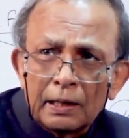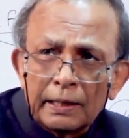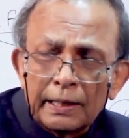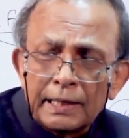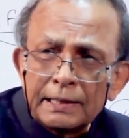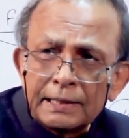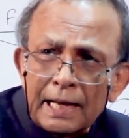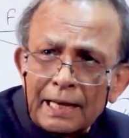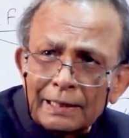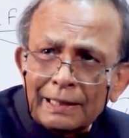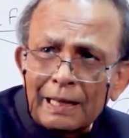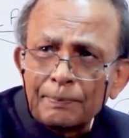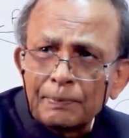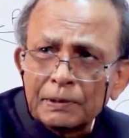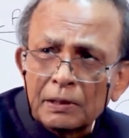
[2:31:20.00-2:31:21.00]
Entire
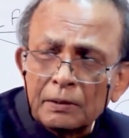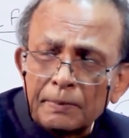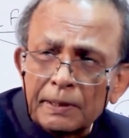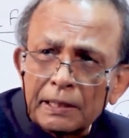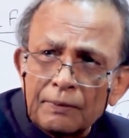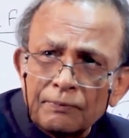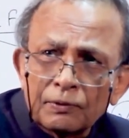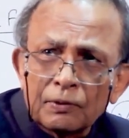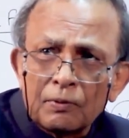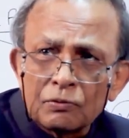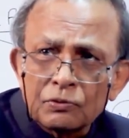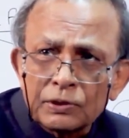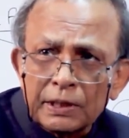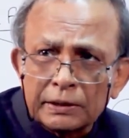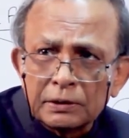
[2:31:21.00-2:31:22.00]
capital may come from
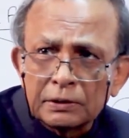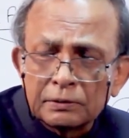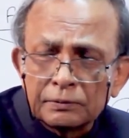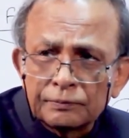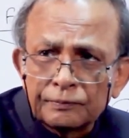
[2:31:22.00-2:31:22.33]
outside.